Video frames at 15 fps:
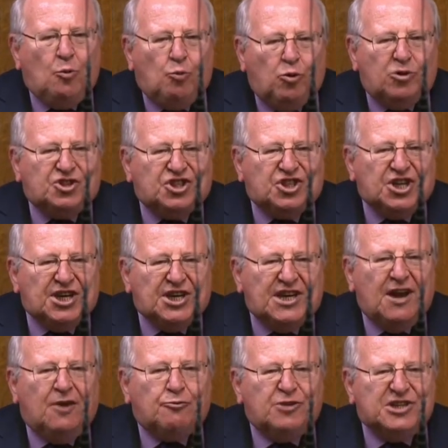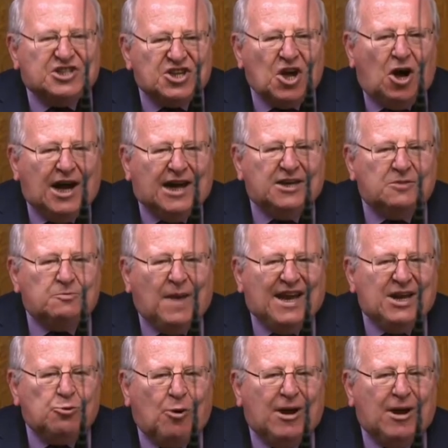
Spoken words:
would she resign and make